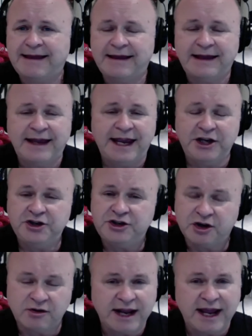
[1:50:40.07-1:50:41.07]
and you
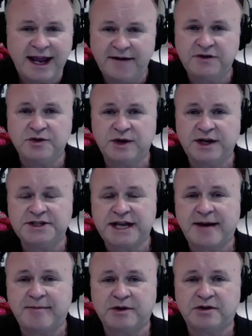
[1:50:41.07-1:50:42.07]
don't have to raise
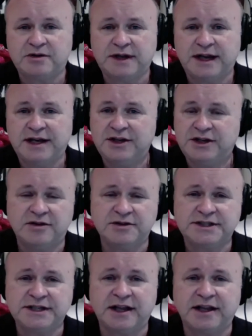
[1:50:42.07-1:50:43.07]
capital, don't
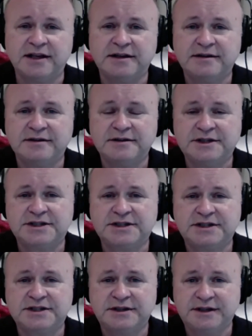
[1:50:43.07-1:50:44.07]
sell it.
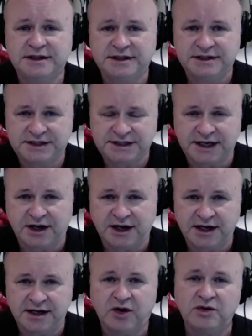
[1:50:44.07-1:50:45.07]
Just sit on
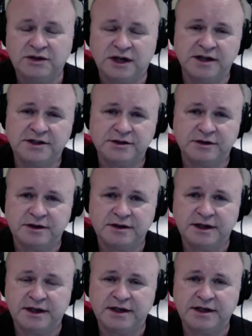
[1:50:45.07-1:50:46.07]
it. Hold on to it.
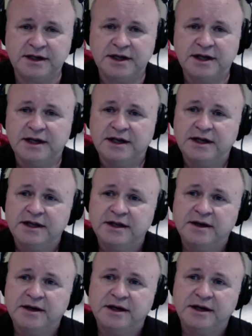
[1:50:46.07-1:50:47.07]
And
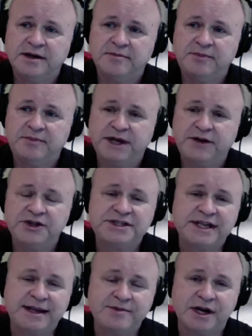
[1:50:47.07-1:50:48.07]
but at the
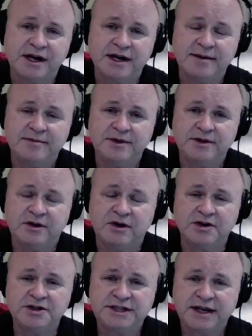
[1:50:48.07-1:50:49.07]
same time, there are
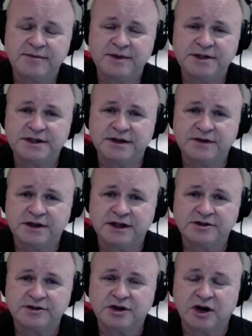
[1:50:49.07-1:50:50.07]
segments of the
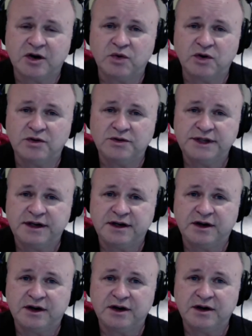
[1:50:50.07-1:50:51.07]
collector car world that
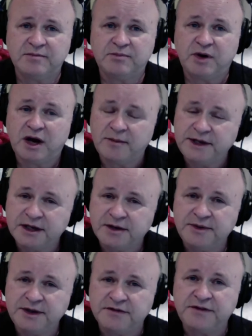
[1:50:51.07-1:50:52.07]
are probably going to
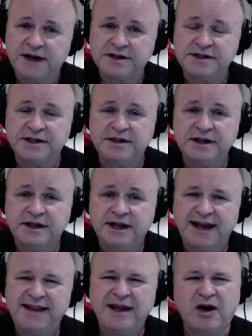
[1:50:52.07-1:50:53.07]
be affected,
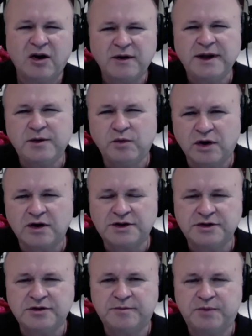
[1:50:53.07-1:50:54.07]
and they already were
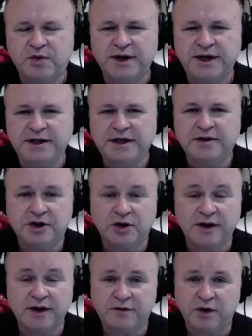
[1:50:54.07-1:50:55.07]
to a point
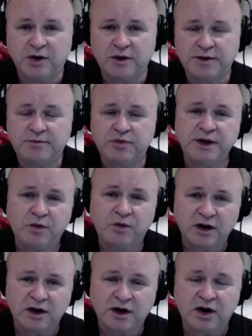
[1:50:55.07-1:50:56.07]
going forward,
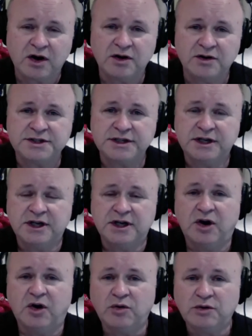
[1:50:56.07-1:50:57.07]
pre-war cars,
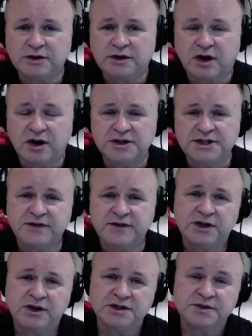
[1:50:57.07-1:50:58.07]
older cars, even
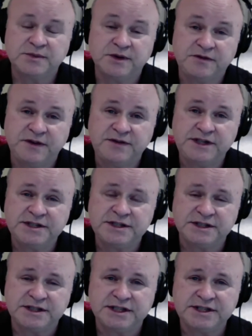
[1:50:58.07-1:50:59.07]
cars from the 50s and
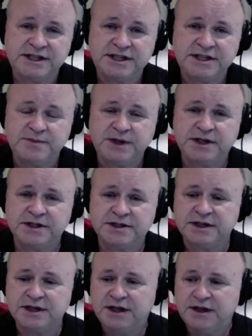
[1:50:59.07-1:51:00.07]
60s, because
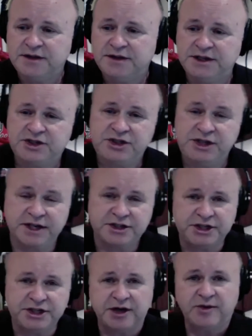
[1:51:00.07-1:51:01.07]
this next
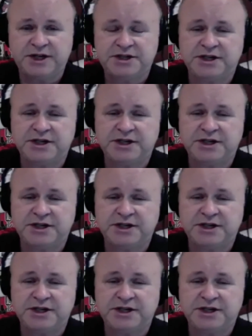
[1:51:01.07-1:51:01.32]
generation of